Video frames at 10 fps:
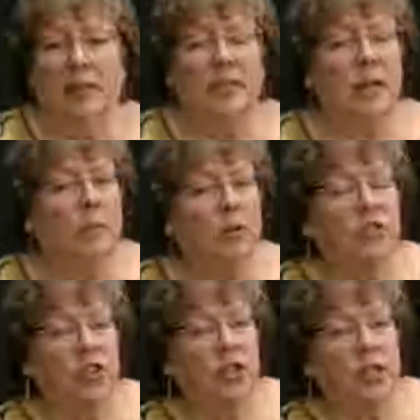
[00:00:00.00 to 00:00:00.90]
Some
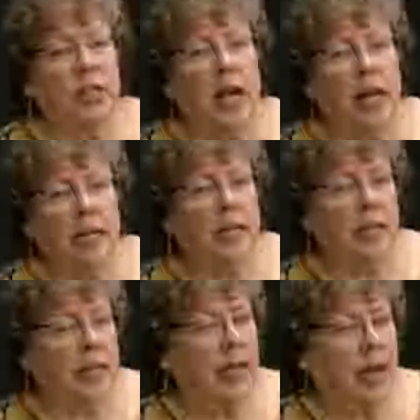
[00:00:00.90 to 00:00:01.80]
musicians kind of
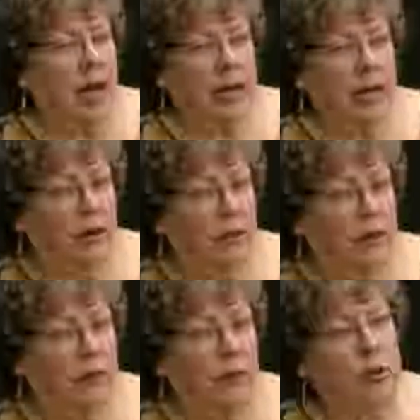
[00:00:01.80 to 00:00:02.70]
say they got in it
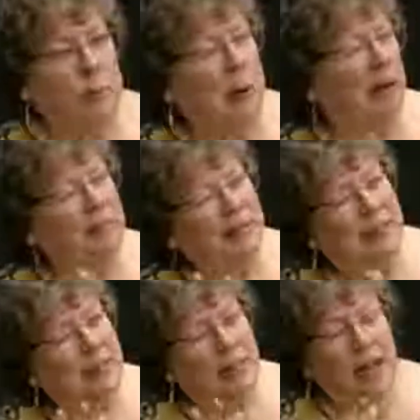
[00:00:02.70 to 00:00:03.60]
there first, but
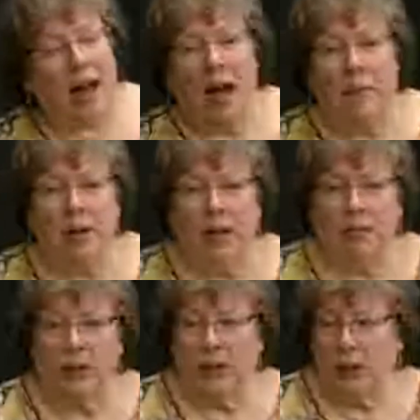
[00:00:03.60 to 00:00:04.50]
I'm not
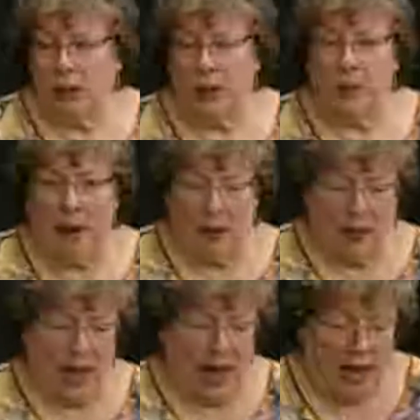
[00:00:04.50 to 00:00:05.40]
really sure about
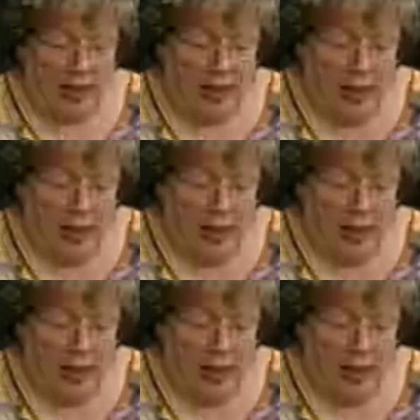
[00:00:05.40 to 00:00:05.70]
that.